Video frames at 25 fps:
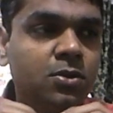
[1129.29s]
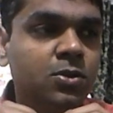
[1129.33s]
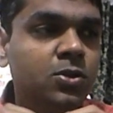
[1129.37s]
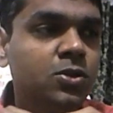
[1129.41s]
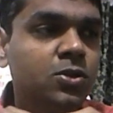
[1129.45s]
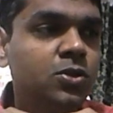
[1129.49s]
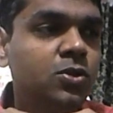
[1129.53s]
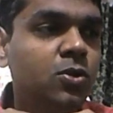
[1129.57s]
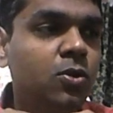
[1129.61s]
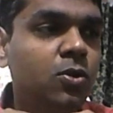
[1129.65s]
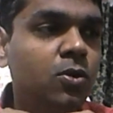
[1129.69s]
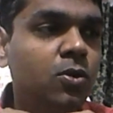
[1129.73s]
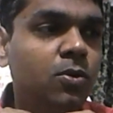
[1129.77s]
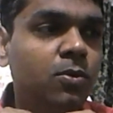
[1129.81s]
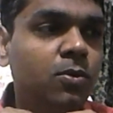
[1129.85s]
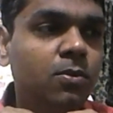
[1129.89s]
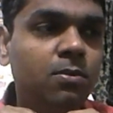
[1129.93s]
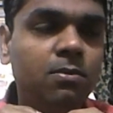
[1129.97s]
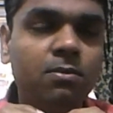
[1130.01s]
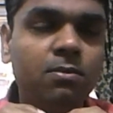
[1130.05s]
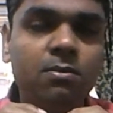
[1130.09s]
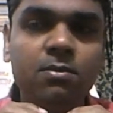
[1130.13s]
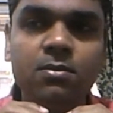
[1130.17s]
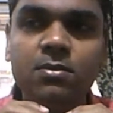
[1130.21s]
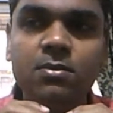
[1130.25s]
So
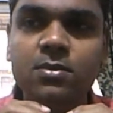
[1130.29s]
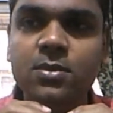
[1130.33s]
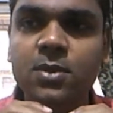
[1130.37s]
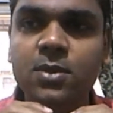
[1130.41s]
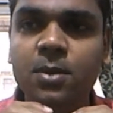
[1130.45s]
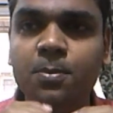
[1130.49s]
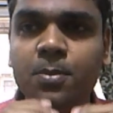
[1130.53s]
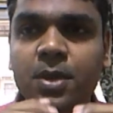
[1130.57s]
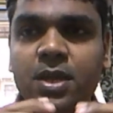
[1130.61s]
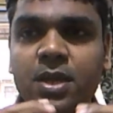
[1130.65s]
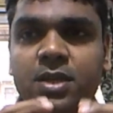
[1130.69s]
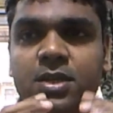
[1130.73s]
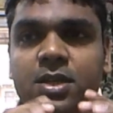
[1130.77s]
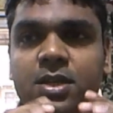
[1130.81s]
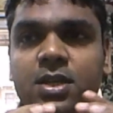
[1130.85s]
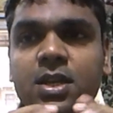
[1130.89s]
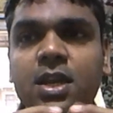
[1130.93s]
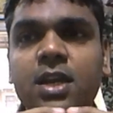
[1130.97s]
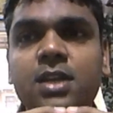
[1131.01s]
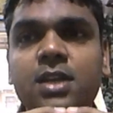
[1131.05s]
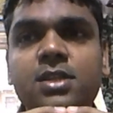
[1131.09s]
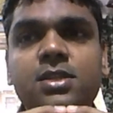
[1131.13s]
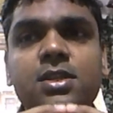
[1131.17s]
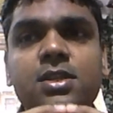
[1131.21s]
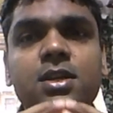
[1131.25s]
the patient
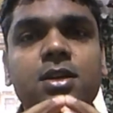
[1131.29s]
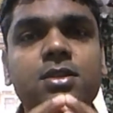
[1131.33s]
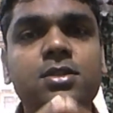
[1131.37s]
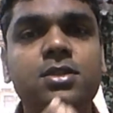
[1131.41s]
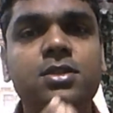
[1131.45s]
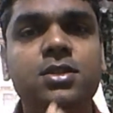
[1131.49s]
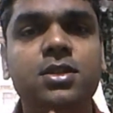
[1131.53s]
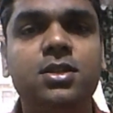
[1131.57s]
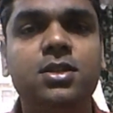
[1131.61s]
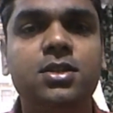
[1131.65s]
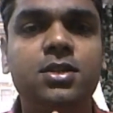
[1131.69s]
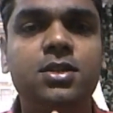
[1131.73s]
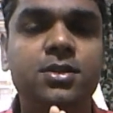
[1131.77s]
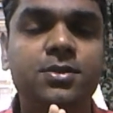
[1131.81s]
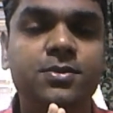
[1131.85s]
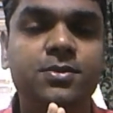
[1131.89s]
gets concerned.